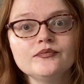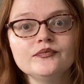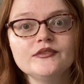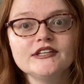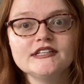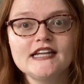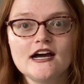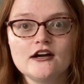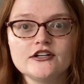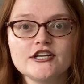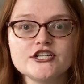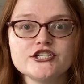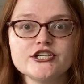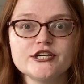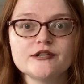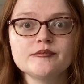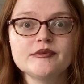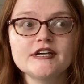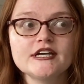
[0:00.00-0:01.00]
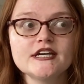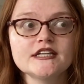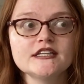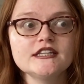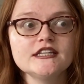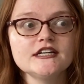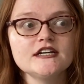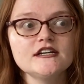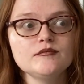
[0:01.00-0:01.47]
The Dao De Jing
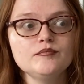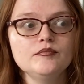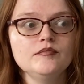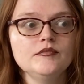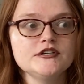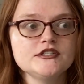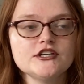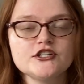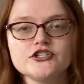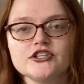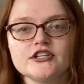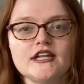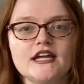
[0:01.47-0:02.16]
being essentially